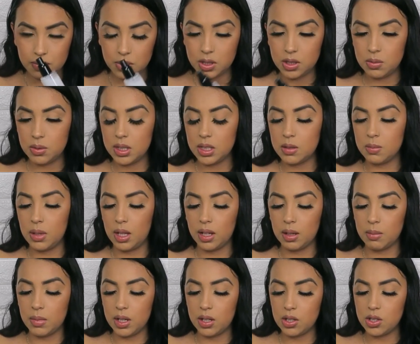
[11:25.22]
Doesn't really seem
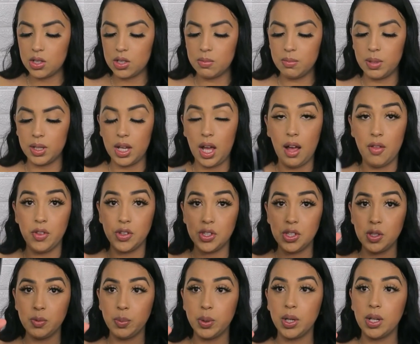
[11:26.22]
like much, but yeah,
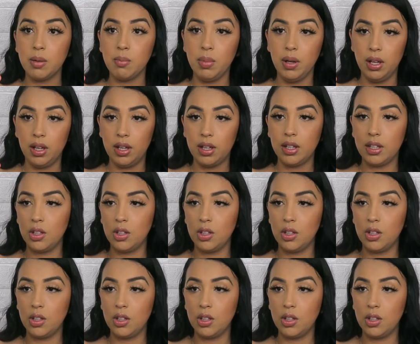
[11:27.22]
this is pretty big.